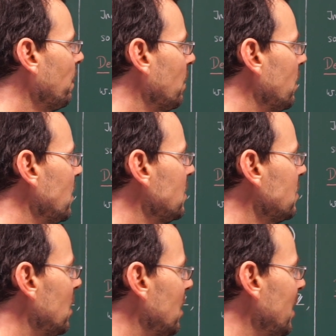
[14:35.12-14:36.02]
these
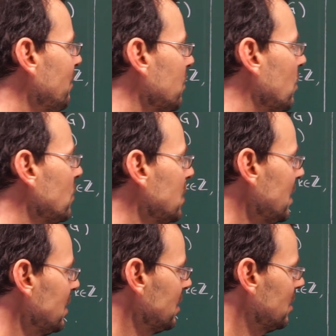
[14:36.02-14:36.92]
left
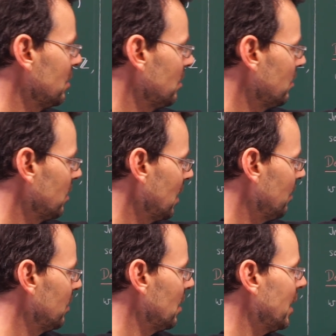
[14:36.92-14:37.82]
cosets,
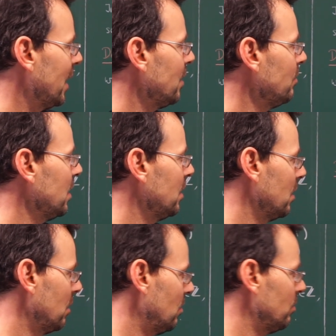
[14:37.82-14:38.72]
capital I being a
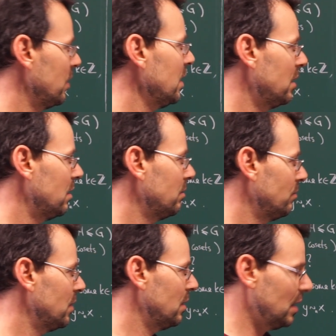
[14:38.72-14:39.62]
complete
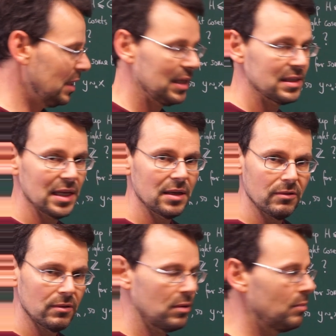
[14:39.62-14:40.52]
index set
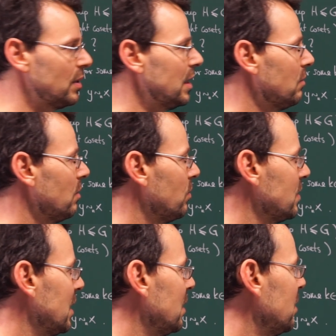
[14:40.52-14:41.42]
of a complete
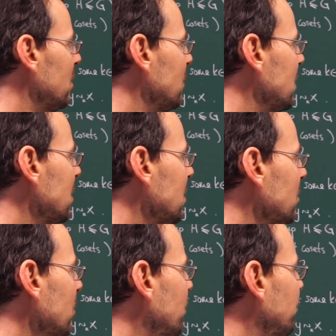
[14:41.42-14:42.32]
representative
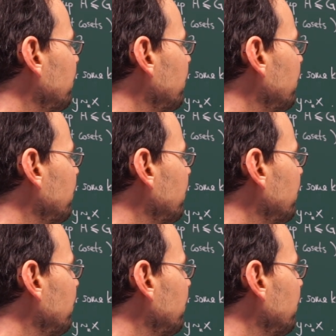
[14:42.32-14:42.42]
system,